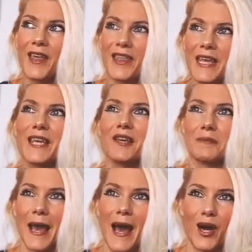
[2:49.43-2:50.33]
think
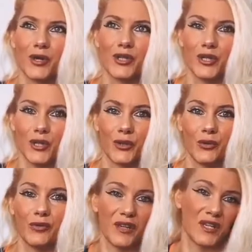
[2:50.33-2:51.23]
about
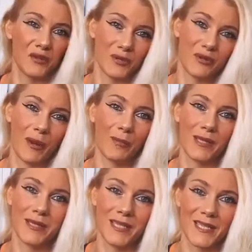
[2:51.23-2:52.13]
you feeding those
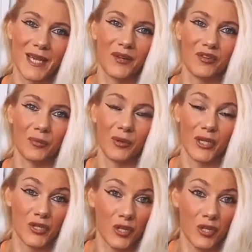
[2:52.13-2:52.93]
gremlins inside of your body.